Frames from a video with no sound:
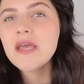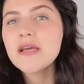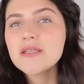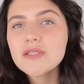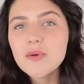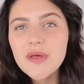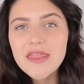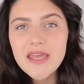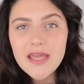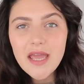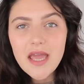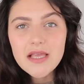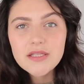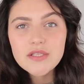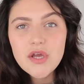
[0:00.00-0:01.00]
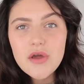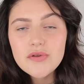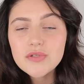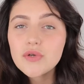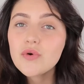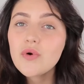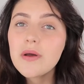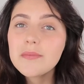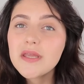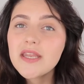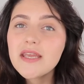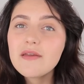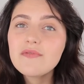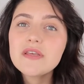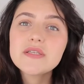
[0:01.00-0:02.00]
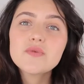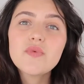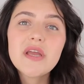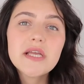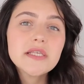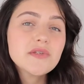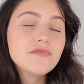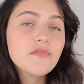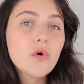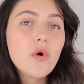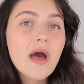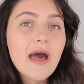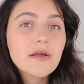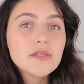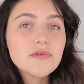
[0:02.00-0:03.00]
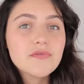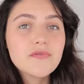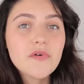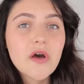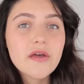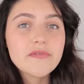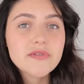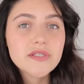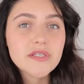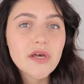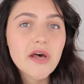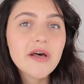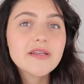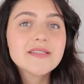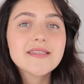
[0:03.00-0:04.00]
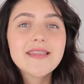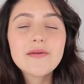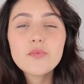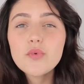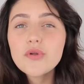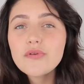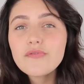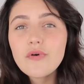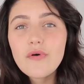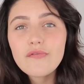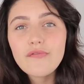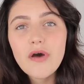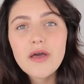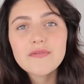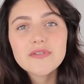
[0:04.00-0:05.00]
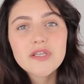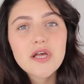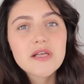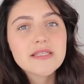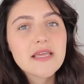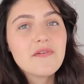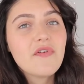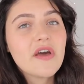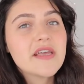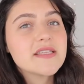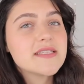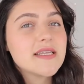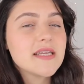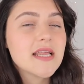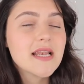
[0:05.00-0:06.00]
So I think in total, I'm gonna give this range 4 out of 5 stars. They would have got 5 stars if I had seen a